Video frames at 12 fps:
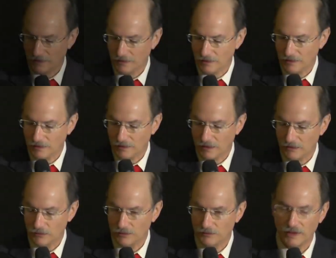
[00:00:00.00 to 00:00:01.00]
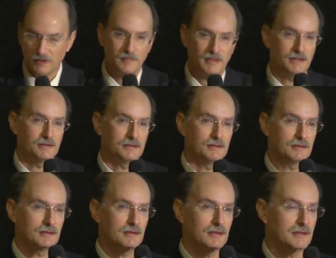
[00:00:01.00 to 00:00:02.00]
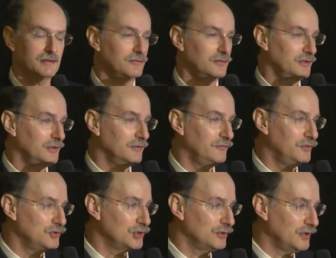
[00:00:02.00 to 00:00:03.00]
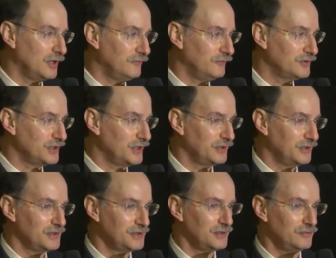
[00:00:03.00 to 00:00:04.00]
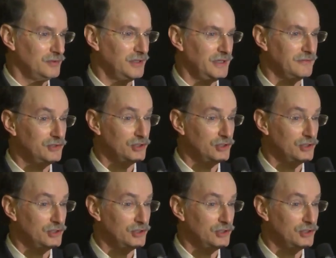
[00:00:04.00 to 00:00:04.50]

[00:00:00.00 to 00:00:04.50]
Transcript: Uh, I would recommend uh, when a future conference like this that we have